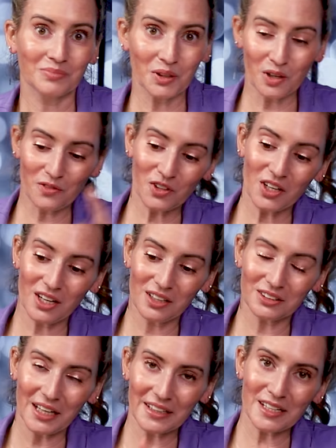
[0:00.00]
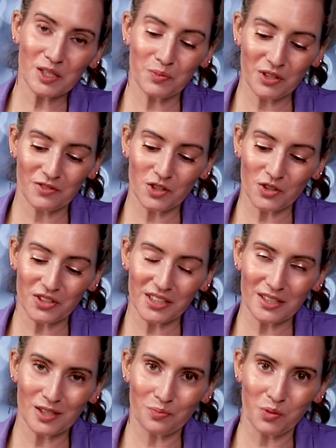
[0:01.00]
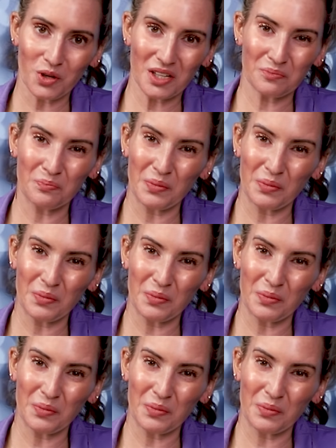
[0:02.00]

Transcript: but overall, I guess B of Joseon gets his point,